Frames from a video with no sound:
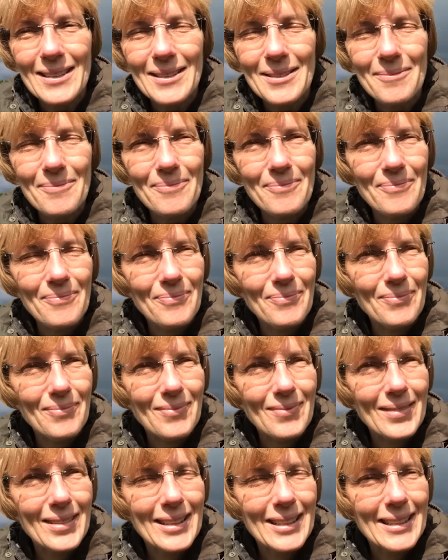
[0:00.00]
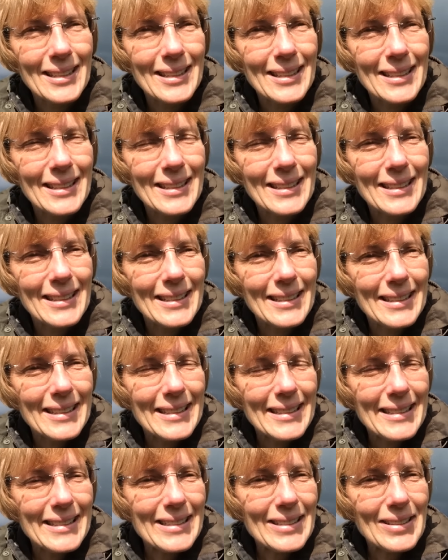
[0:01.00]
Um,
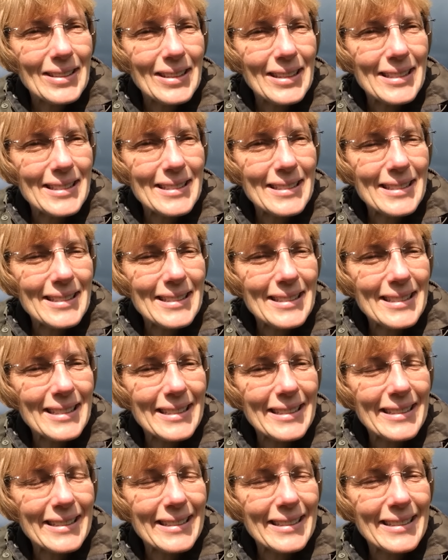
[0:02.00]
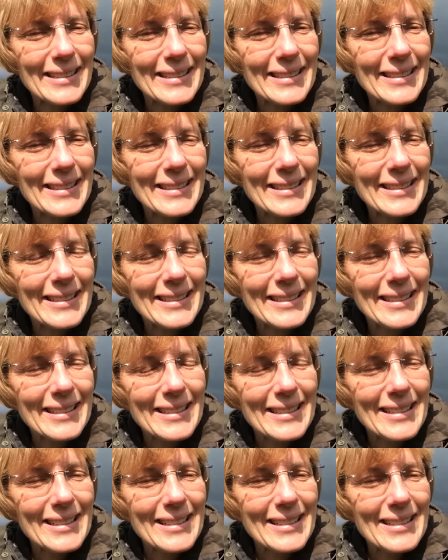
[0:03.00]
so yes, there's uh,
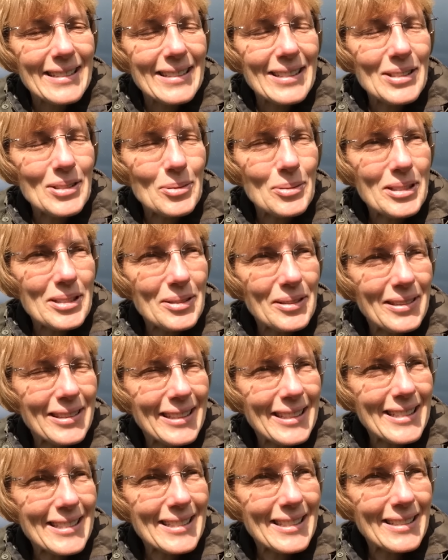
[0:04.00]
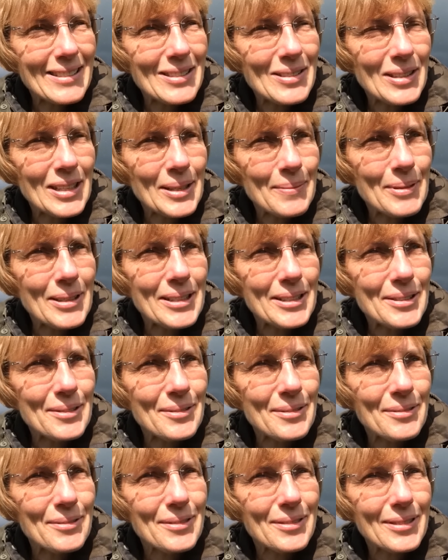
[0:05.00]
there's always good things that do come out
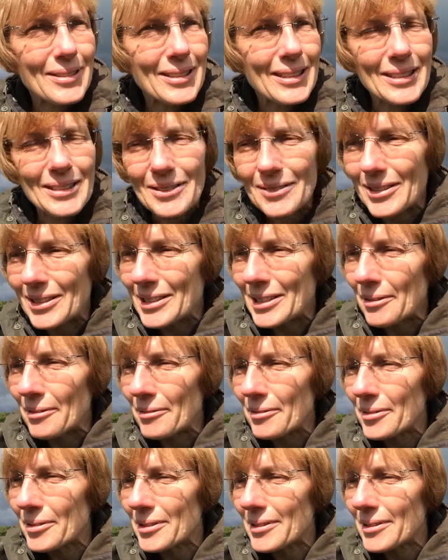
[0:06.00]
of out of the tough.